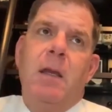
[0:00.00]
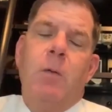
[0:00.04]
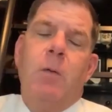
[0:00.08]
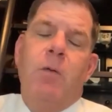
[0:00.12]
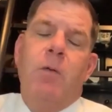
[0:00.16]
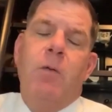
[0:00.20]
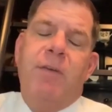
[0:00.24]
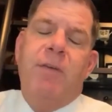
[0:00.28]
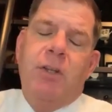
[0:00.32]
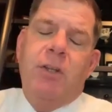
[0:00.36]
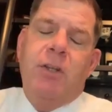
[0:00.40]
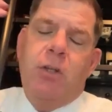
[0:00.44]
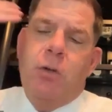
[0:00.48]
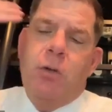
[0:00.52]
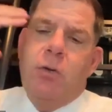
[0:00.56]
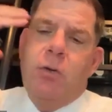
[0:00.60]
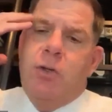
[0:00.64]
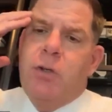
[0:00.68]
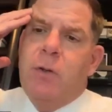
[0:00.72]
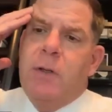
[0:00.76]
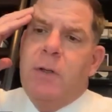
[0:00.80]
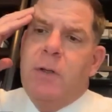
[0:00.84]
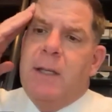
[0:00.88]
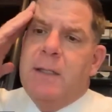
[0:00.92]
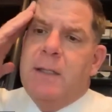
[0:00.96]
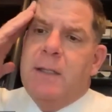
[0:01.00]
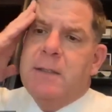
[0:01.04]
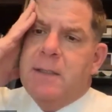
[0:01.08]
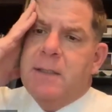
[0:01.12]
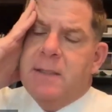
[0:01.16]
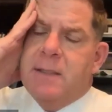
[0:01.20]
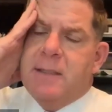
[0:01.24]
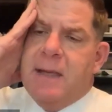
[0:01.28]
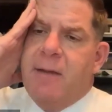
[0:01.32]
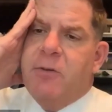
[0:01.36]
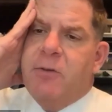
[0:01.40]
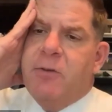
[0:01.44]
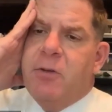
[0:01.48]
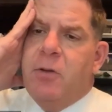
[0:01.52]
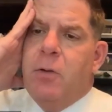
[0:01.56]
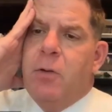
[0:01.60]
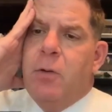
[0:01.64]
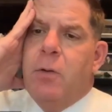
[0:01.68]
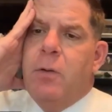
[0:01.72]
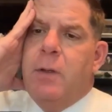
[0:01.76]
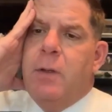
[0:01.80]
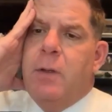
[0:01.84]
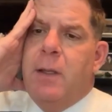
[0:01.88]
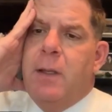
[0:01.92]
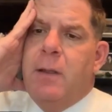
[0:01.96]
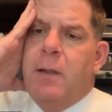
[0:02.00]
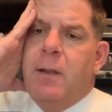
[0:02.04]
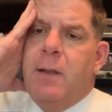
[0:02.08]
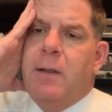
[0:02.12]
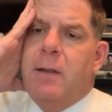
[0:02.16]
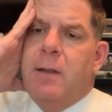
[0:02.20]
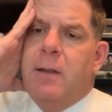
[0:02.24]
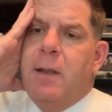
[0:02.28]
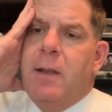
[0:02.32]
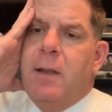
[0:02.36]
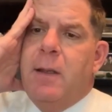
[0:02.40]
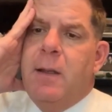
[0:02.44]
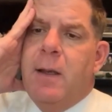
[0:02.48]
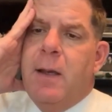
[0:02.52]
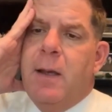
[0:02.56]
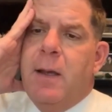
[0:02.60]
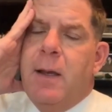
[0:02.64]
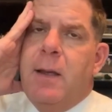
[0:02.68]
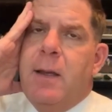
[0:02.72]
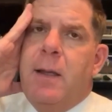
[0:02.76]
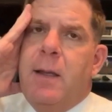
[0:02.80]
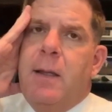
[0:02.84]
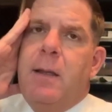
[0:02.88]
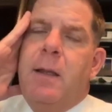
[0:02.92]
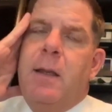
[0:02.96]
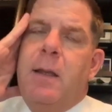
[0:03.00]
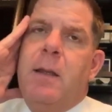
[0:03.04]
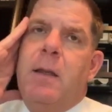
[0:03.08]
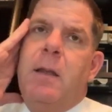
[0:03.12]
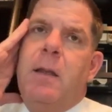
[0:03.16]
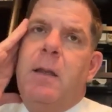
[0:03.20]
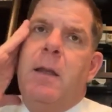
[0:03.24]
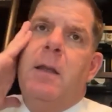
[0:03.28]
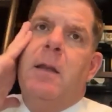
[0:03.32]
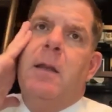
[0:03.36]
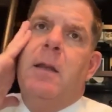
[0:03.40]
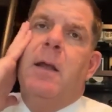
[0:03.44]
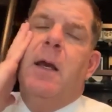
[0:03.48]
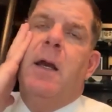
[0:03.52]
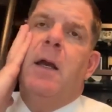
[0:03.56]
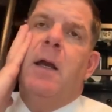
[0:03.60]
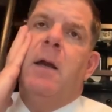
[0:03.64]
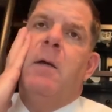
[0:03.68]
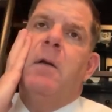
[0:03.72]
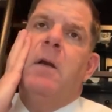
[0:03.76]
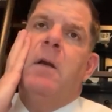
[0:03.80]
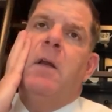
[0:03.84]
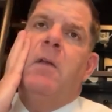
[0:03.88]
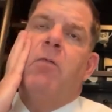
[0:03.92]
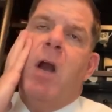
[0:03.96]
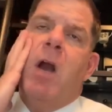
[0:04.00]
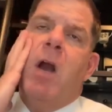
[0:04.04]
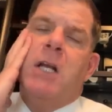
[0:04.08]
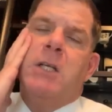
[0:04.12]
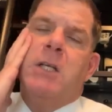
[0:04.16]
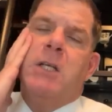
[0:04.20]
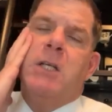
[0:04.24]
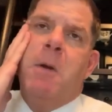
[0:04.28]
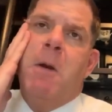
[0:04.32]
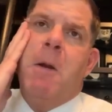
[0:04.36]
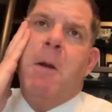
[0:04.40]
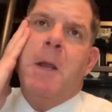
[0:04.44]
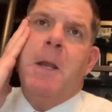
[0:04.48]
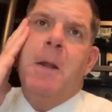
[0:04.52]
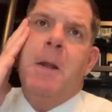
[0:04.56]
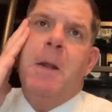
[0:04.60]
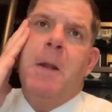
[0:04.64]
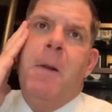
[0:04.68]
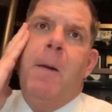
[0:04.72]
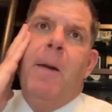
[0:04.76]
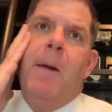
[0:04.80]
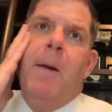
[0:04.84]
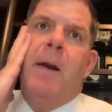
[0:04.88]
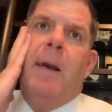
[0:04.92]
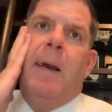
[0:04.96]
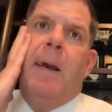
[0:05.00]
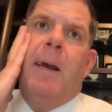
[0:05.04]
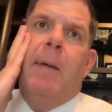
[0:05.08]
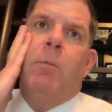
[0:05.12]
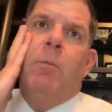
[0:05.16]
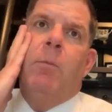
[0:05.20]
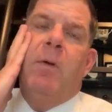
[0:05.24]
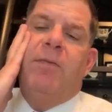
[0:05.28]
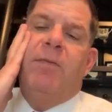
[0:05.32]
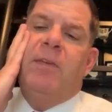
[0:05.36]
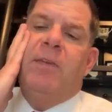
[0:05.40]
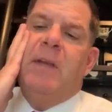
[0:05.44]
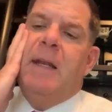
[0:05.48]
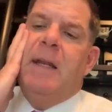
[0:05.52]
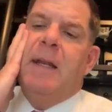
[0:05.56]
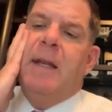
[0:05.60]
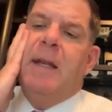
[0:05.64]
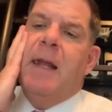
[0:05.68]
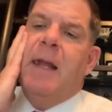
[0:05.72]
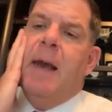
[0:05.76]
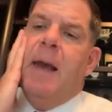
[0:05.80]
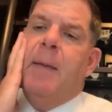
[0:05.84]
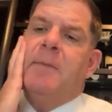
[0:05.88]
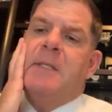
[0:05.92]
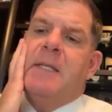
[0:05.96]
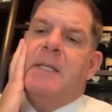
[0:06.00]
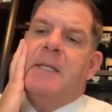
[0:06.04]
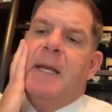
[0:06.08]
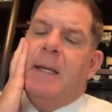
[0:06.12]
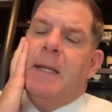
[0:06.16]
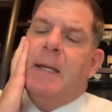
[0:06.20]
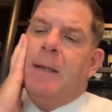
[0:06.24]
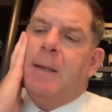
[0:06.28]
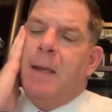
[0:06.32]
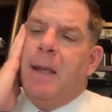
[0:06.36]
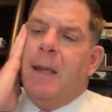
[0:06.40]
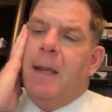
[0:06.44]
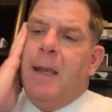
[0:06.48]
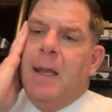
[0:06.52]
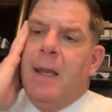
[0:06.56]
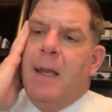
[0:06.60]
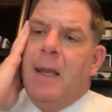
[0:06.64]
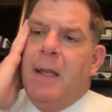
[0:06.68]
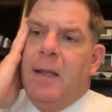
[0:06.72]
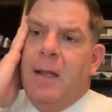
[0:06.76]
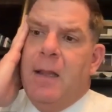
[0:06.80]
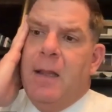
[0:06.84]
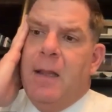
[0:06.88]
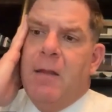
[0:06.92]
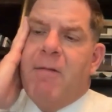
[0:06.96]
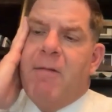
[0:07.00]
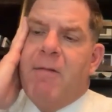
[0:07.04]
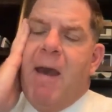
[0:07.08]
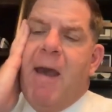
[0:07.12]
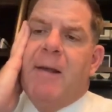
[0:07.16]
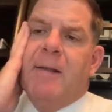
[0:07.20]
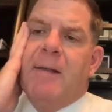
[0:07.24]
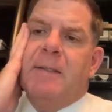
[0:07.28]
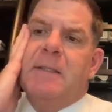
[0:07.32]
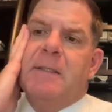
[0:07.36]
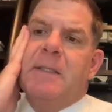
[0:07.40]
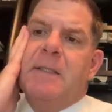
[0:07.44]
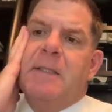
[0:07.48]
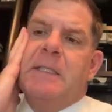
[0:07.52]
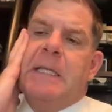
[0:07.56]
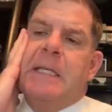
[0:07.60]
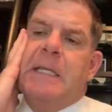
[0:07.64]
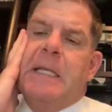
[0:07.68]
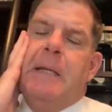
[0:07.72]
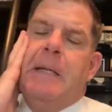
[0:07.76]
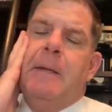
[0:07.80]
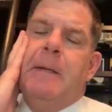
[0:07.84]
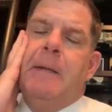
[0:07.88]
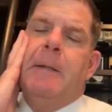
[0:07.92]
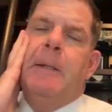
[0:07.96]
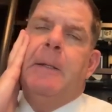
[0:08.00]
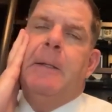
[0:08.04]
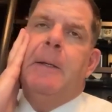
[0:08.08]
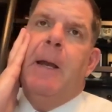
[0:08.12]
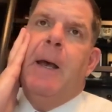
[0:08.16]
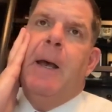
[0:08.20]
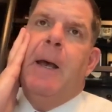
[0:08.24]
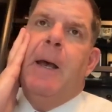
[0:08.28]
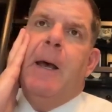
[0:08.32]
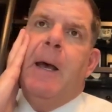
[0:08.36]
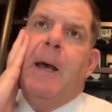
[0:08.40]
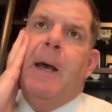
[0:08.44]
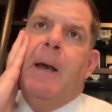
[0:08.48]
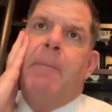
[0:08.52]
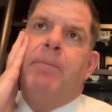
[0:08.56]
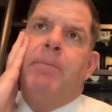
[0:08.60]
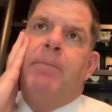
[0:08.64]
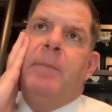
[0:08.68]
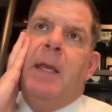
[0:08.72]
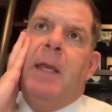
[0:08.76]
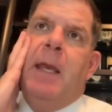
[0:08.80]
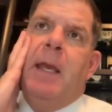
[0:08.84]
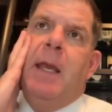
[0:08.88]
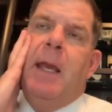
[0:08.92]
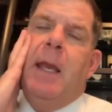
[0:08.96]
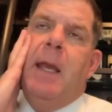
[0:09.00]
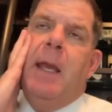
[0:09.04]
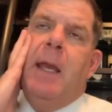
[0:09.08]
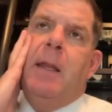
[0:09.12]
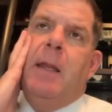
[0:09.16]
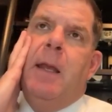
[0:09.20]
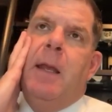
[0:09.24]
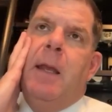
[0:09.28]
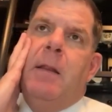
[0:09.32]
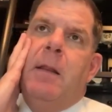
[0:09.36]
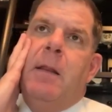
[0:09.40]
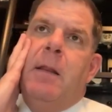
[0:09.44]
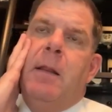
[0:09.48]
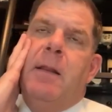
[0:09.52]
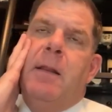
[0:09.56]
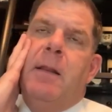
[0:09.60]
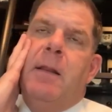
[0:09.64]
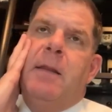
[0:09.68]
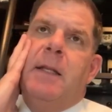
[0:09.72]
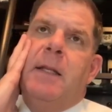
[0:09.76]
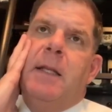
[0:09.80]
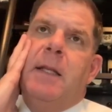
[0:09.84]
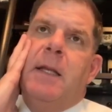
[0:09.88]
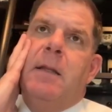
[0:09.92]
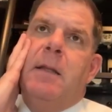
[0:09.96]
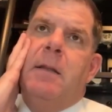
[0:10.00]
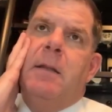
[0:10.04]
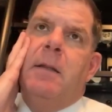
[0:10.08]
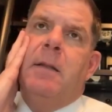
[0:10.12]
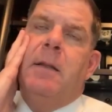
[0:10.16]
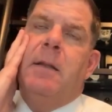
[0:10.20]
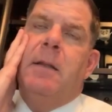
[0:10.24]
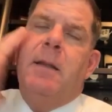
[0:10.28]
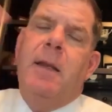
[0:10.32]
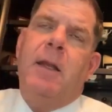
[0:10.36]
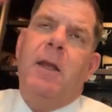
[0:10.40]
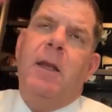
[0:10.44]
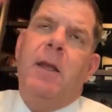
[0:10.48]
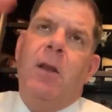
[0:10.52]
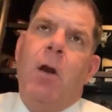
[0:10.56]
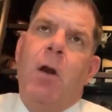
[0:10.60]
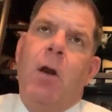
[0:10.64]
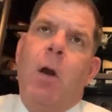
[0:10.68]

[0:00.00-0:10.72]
2 shootings this afternoon in Roxbury. We've seen an uptick in the violence in the city. And the thing that it always